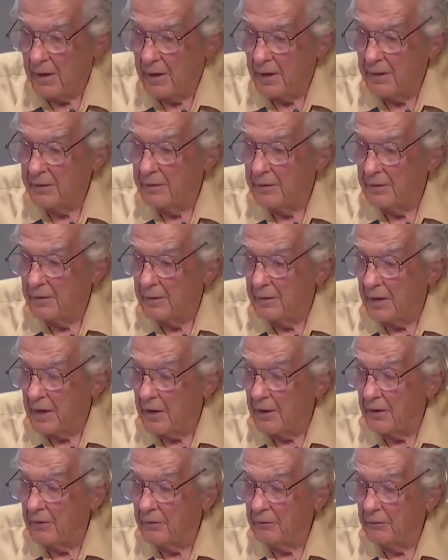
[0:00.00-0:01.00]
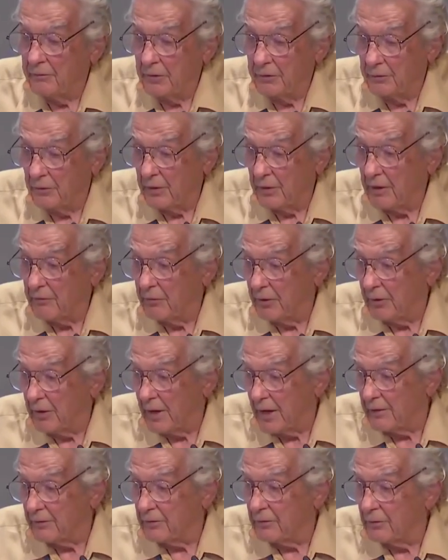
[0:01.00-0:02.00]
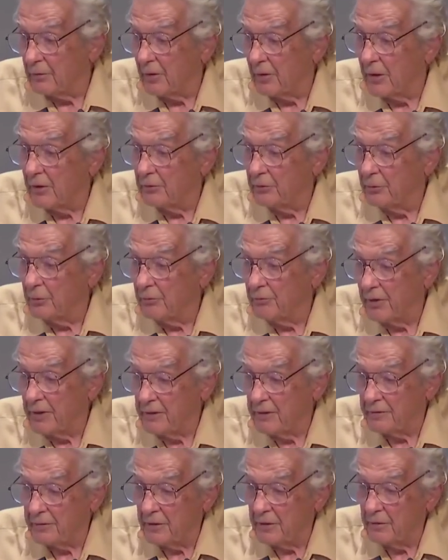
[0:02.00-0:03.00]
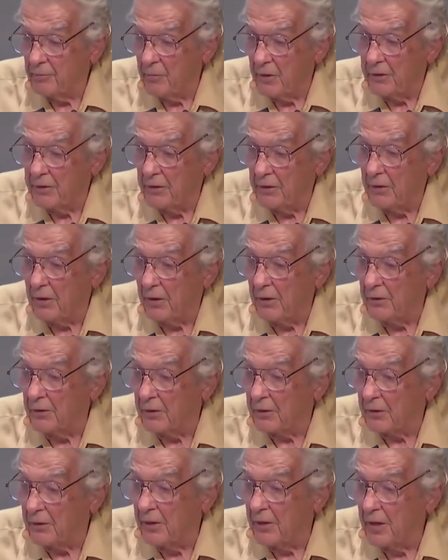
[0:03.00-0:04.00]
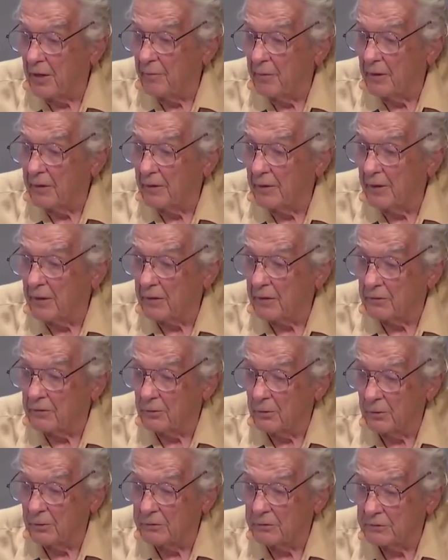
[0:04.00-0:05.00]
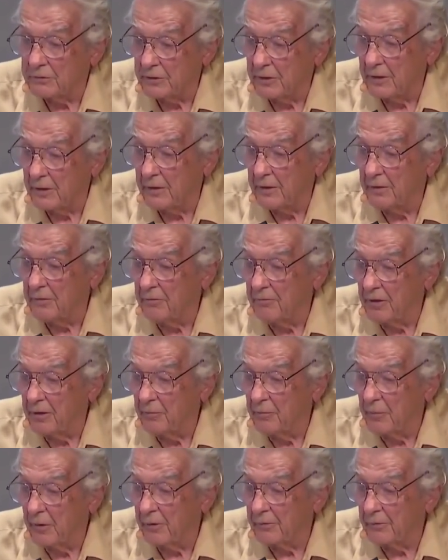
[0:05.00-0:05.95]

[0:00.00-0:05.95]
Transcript: And I ask you, are you wasting money on the climate like solar cell and